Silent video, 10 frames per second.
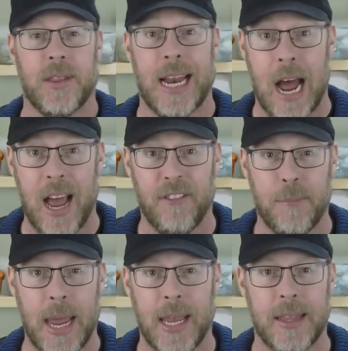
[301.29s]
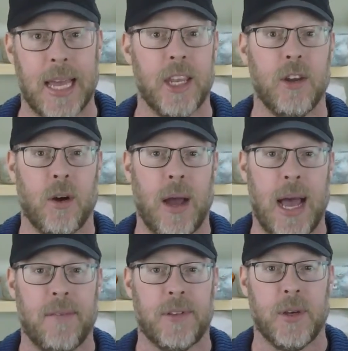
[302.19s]
that I've made that you don't
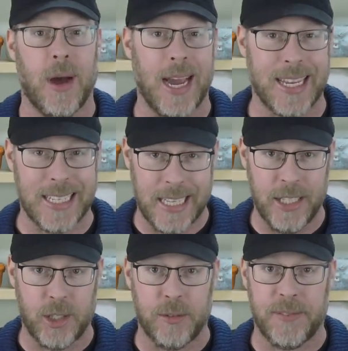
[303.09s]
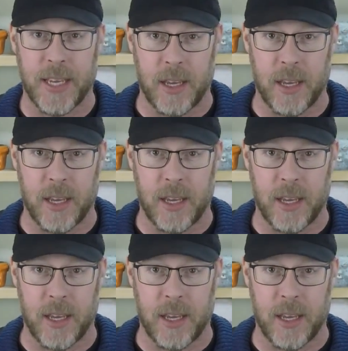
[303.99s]
have to. I can teach you via a